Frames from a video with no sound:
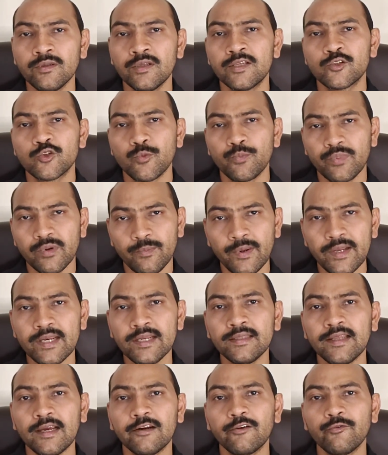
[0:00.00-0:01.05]
So prepare in
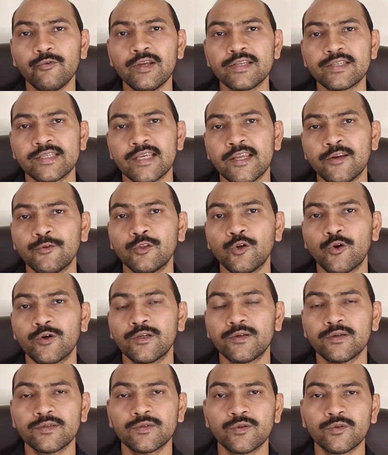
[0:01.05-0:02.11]
that way and share with the
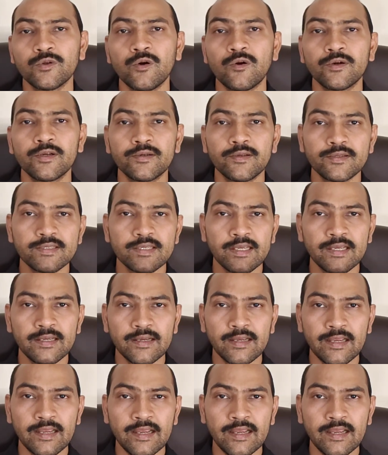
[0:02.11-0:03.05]
auditors, so the auditors